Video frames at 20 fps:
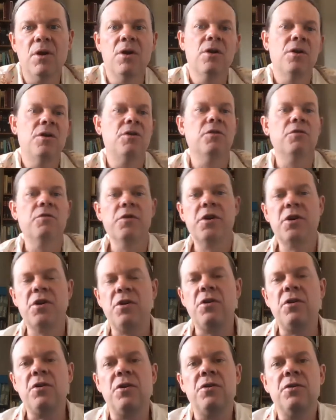You'll
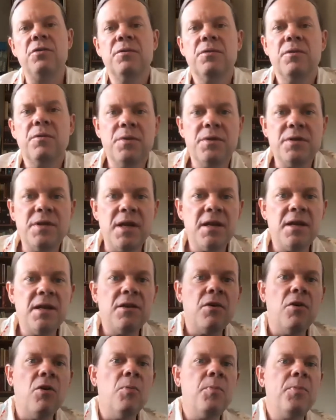recall when Danny
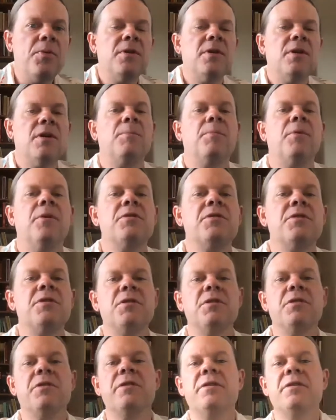opened up our
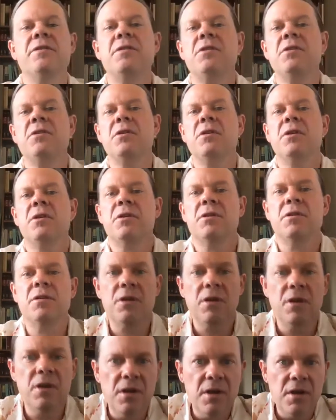series here on
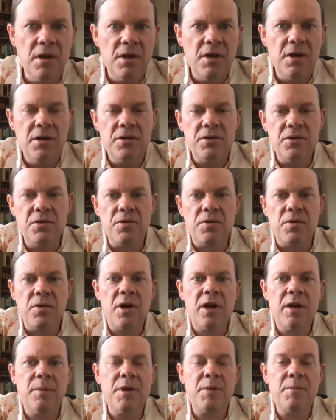
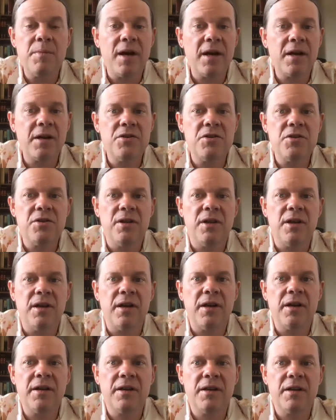Deuteronomy back in
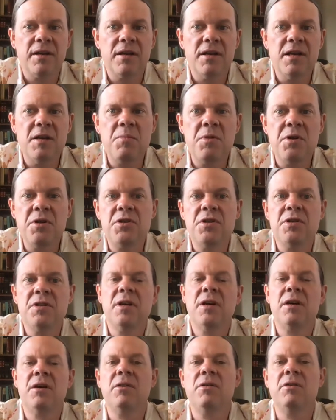July, he mentioned
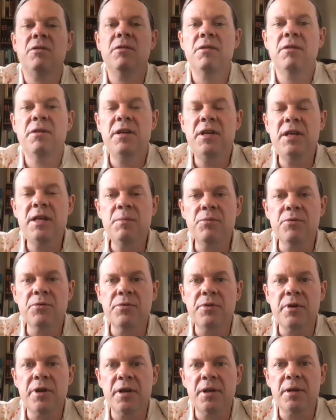how the Hebrew
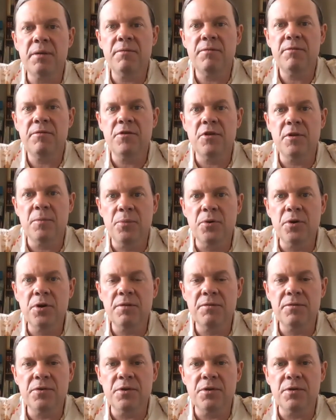name for the book
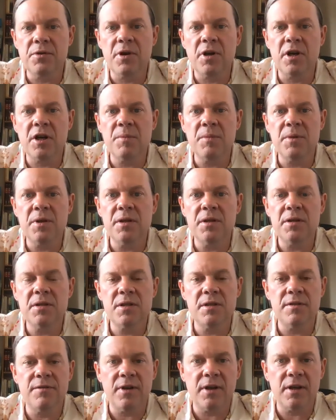of Deuteronomy is
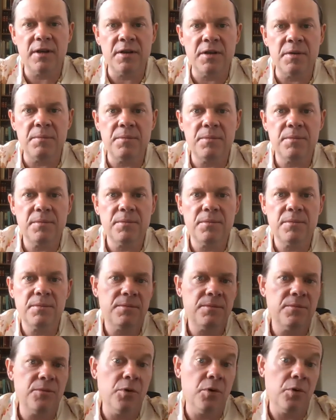Devarim,
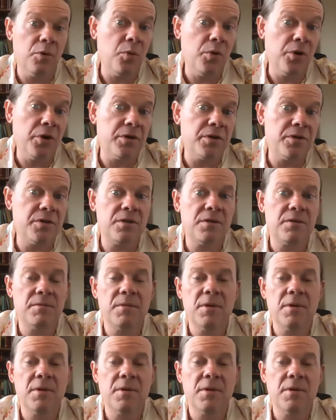or words,